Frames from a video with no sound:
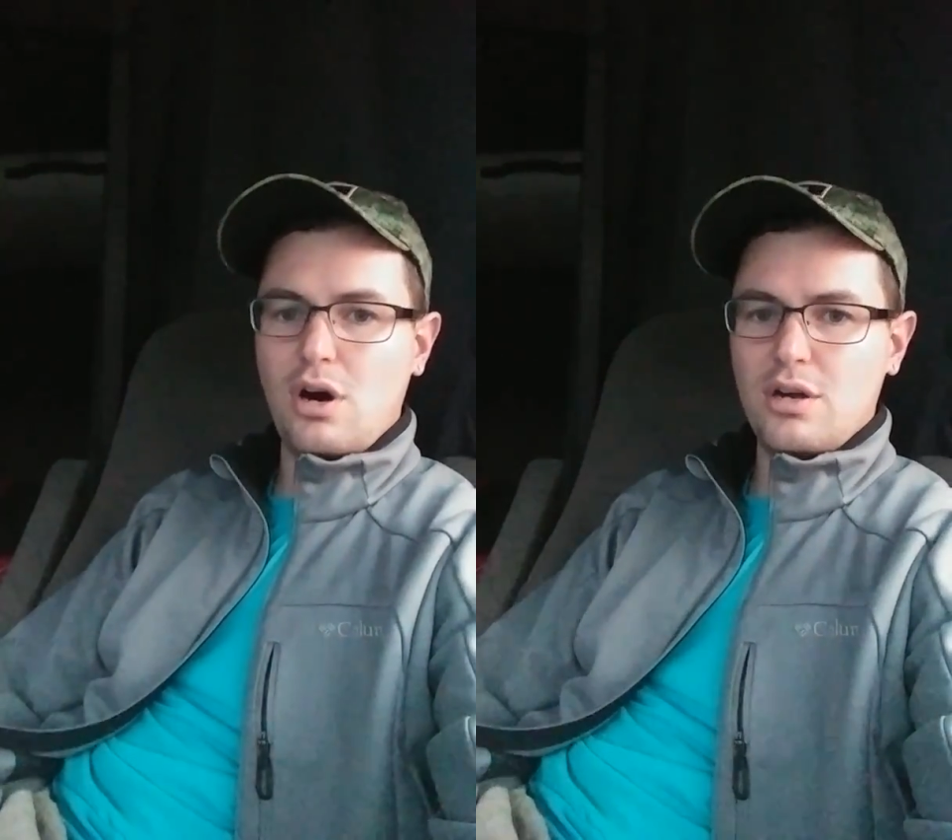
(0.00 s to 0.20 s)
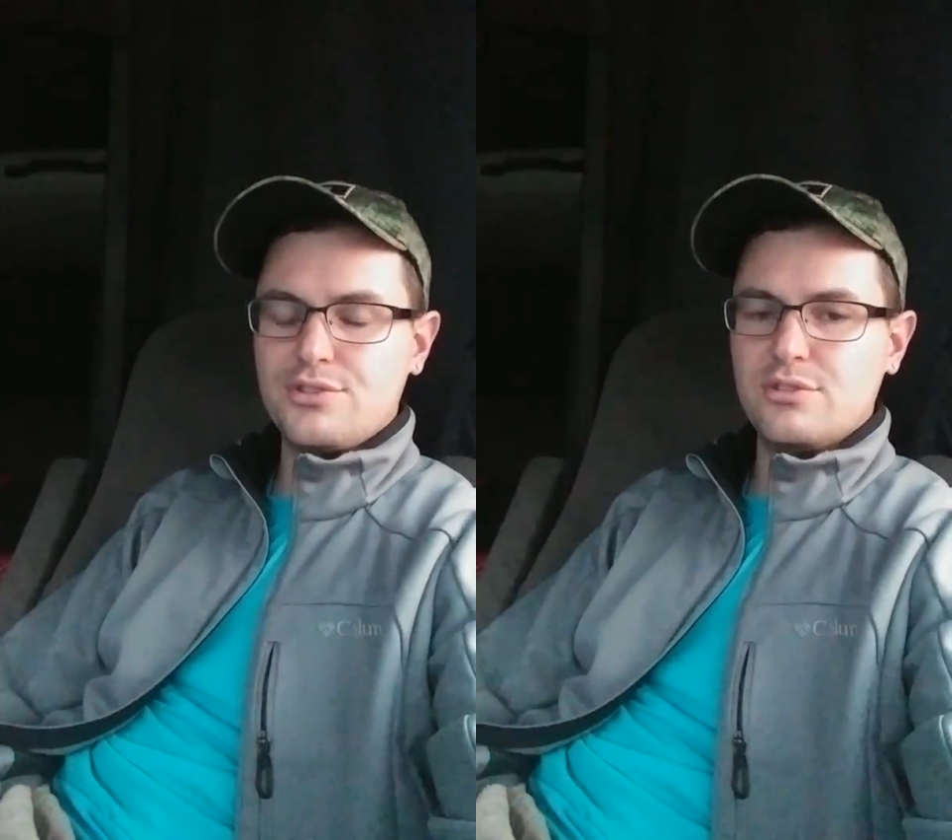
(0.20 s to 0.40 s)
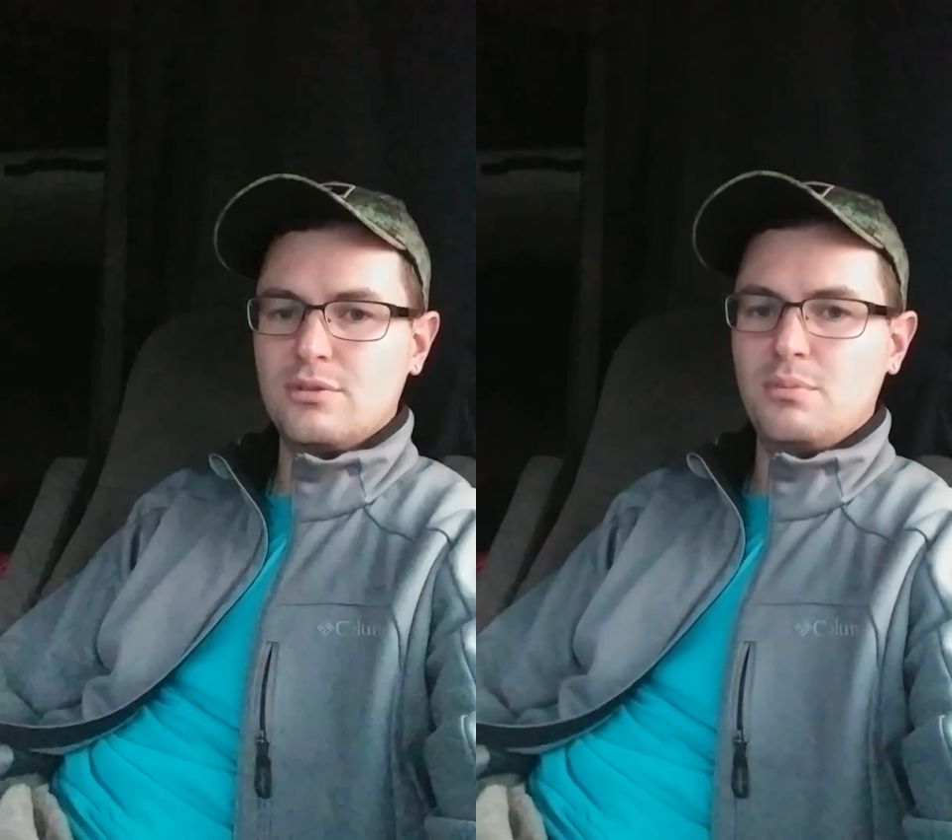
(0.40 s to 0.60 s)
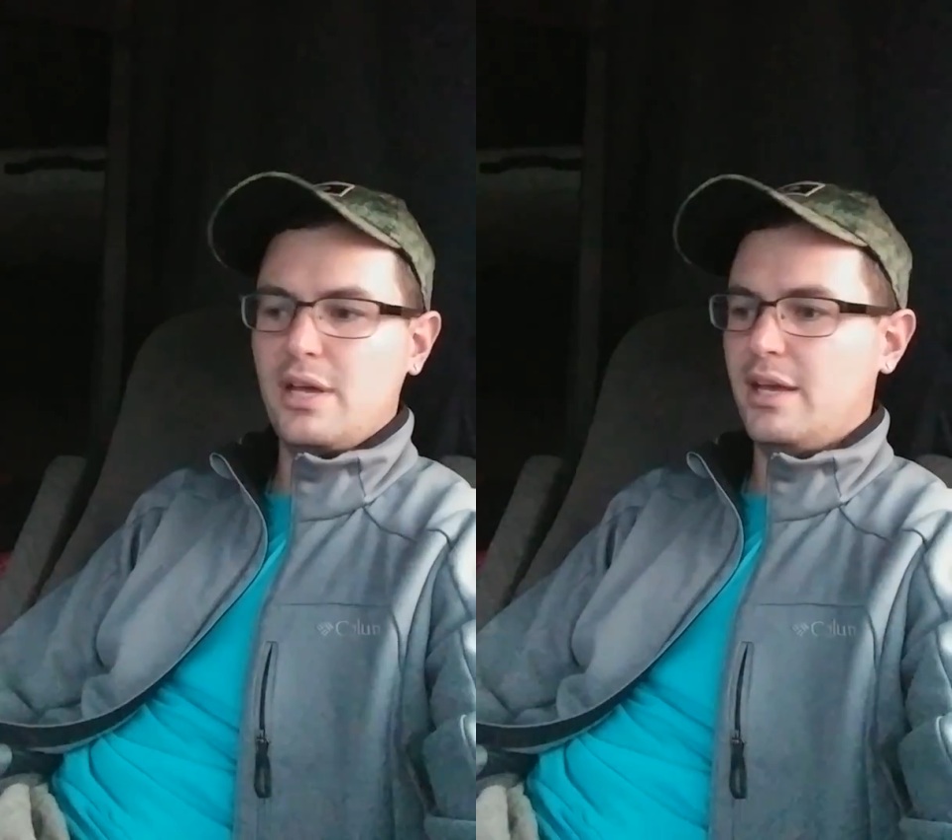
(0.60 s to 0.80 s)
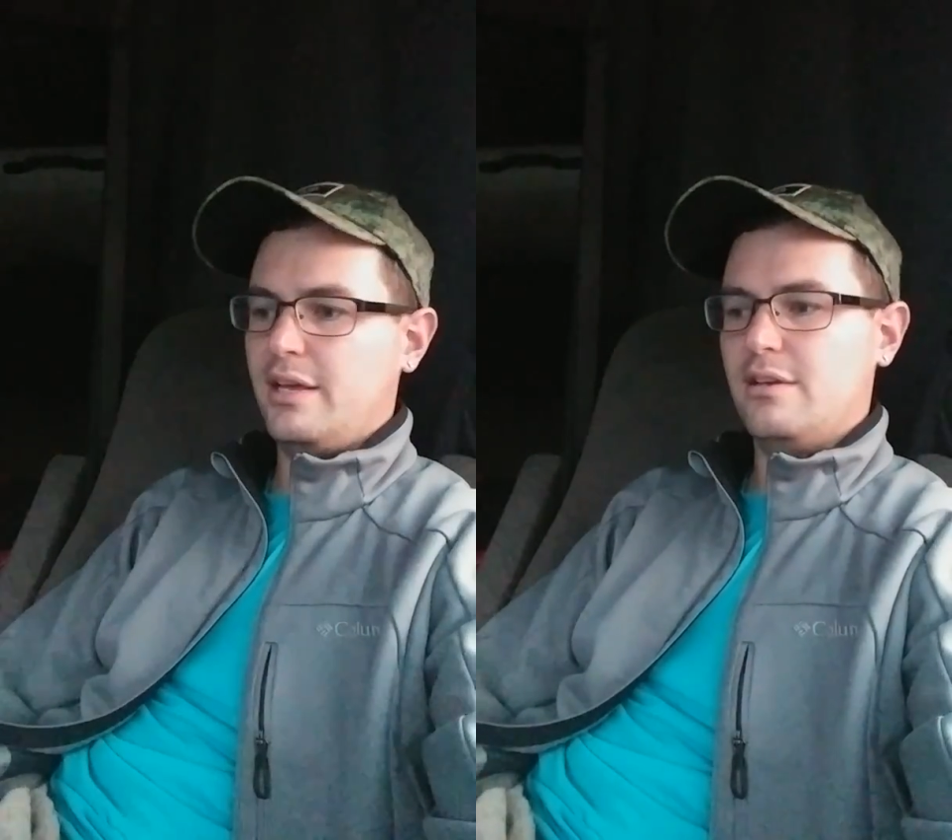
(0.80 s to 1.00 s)
awesome,
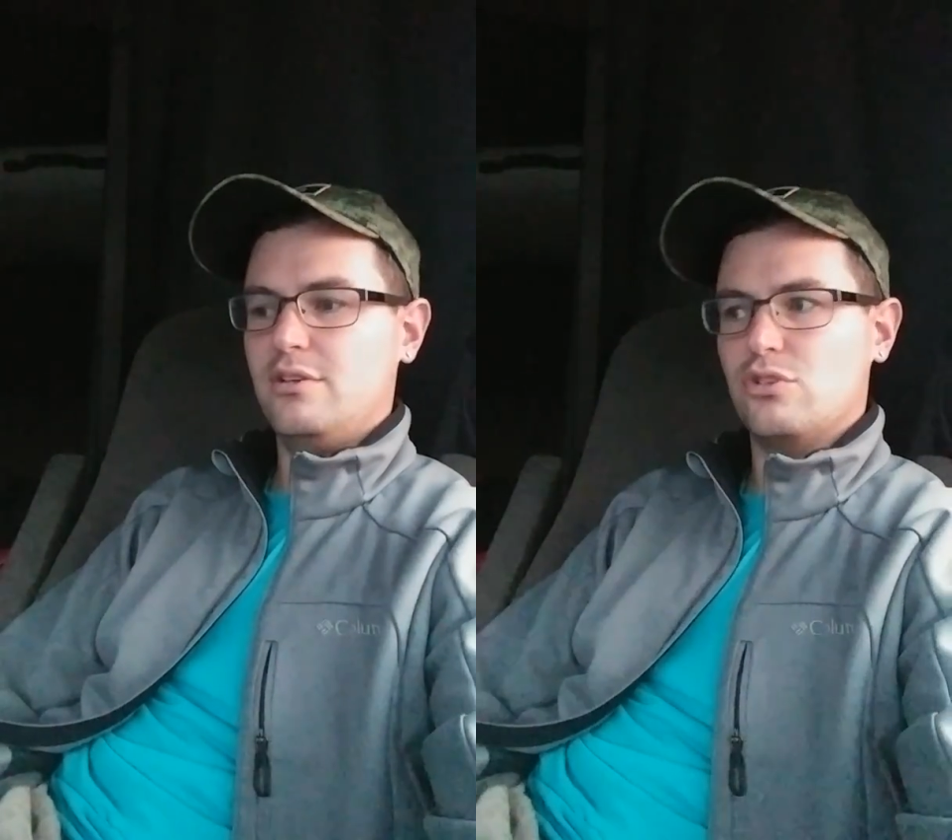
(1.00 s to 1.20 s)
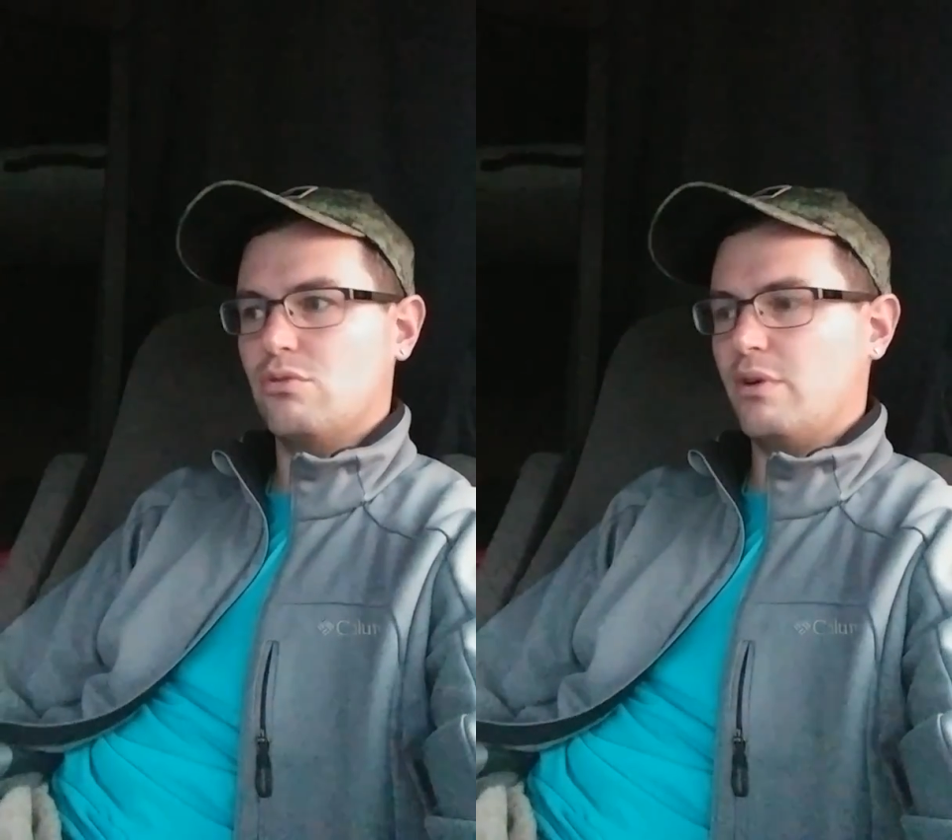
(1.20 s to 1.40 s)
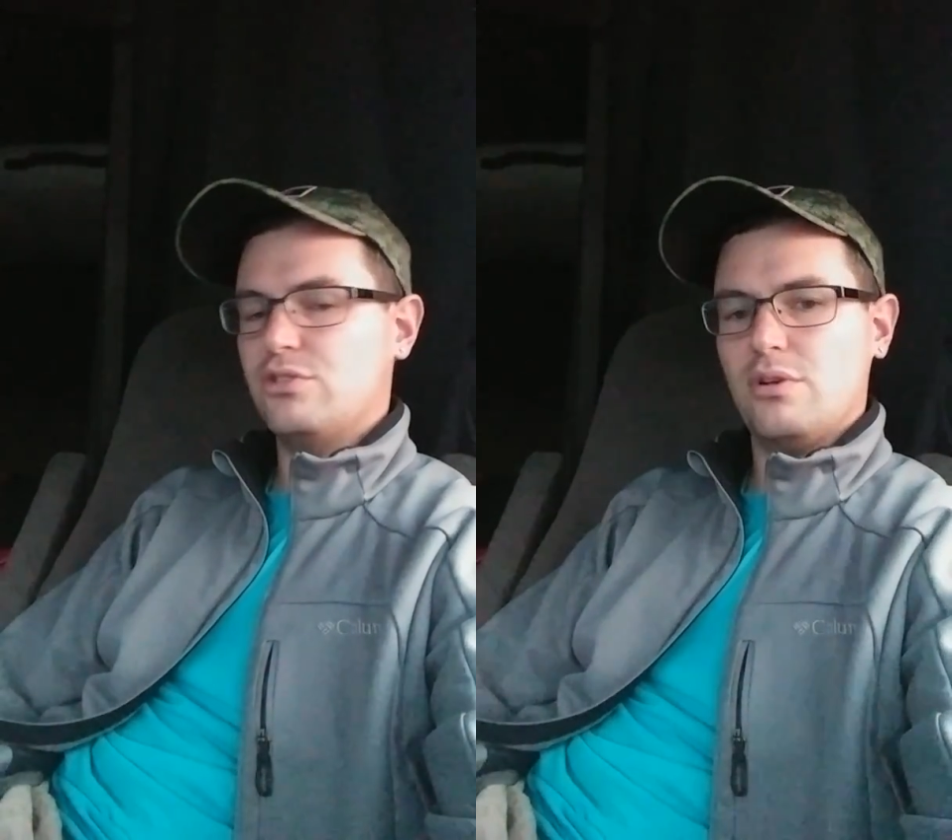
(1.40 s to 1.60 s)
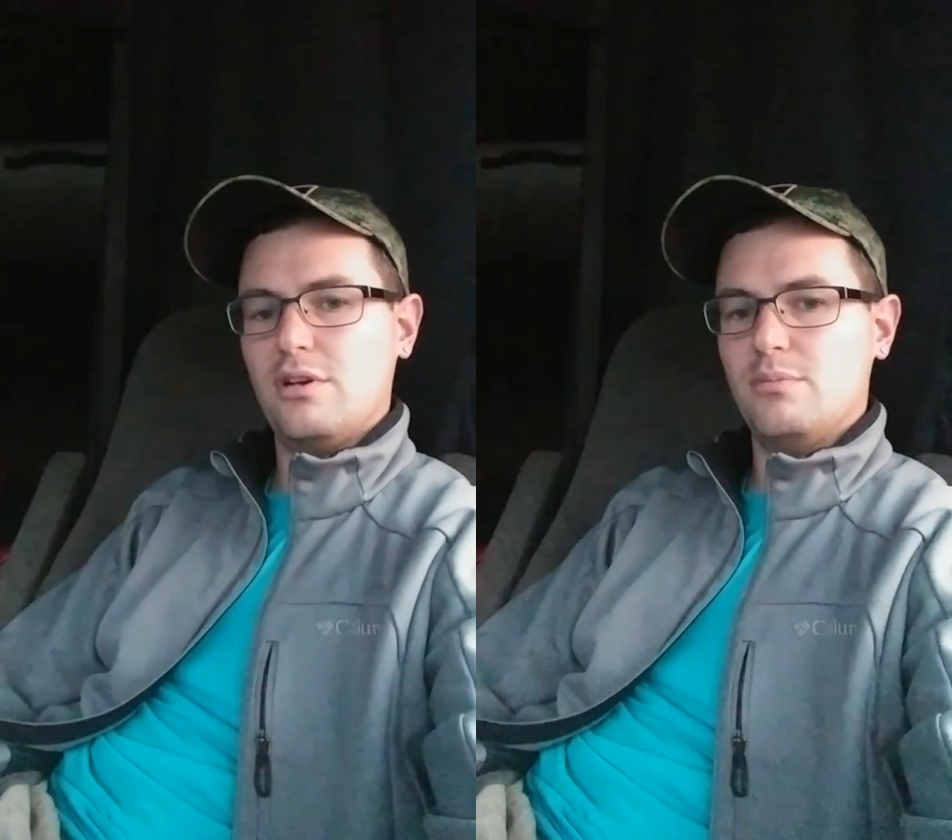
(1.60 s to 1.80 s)
and he's a great trainer.